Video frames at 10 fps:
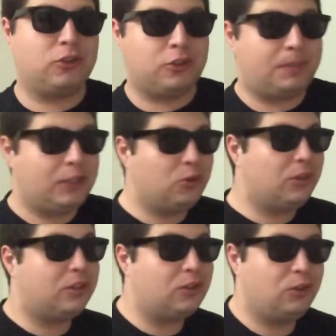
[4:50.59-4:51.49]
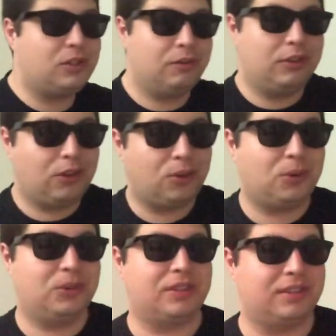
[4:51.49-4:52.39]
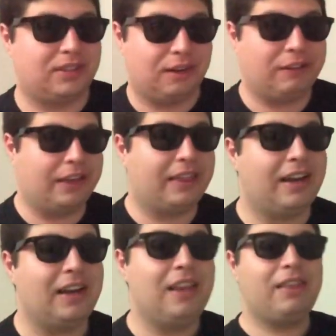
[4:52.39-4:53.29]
or Speed Duel exclusive locals and stuff like that,